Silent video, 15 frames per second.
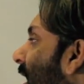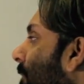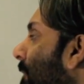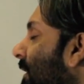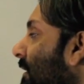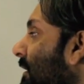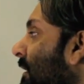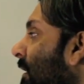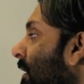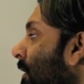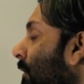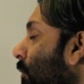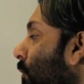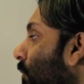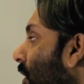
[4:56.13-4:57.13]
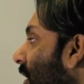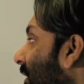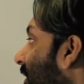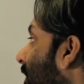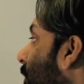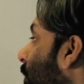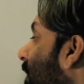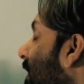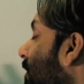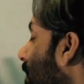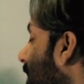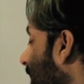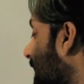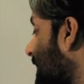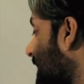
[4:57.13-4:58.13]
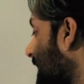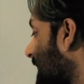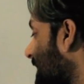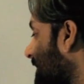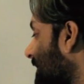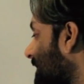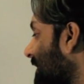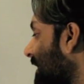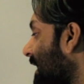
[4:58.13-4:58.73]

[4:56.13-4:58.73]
capital to what? To the non-current assets,